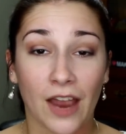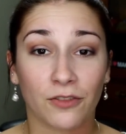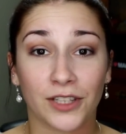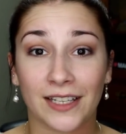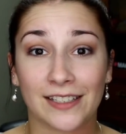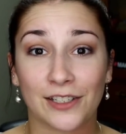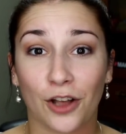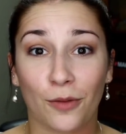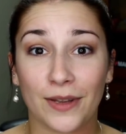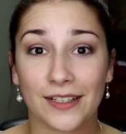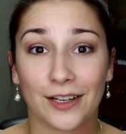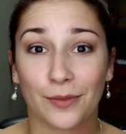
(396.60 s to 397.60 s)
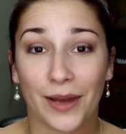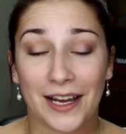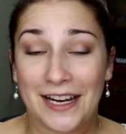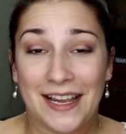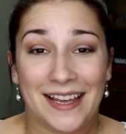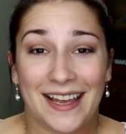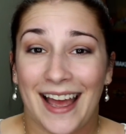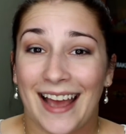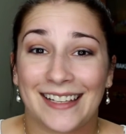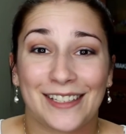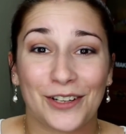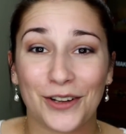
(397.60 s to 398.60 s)
Everything's just all messed up. I
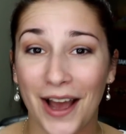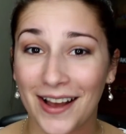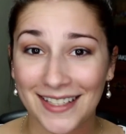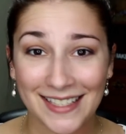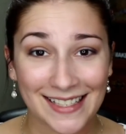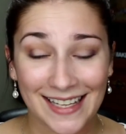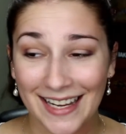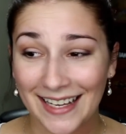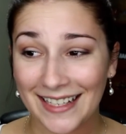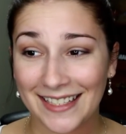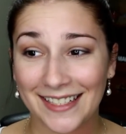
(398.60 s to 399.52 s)
just don't know how else to say it.